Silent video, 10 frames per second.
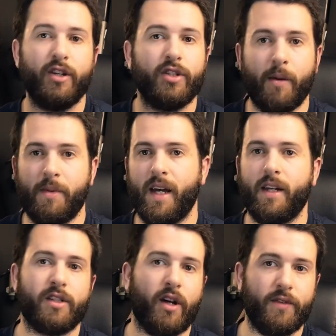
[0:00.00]
On top of
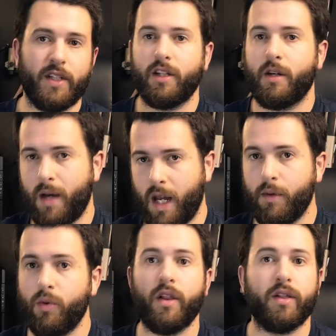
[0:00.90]
that, it's obviously
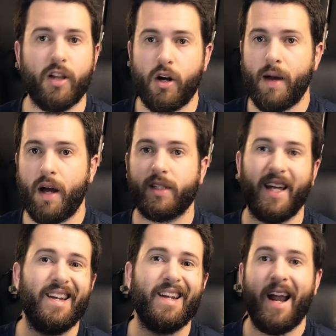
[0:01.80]
compatible with low mounts
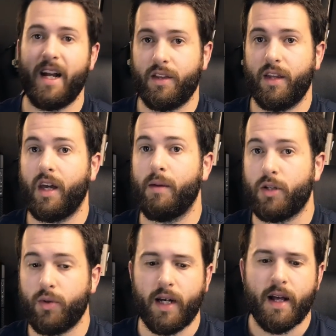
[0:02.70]
and anything in
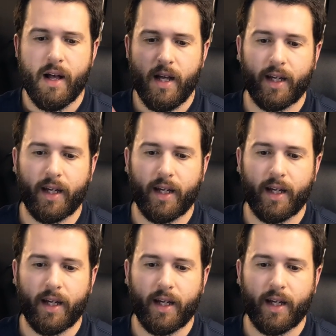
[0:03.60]
between.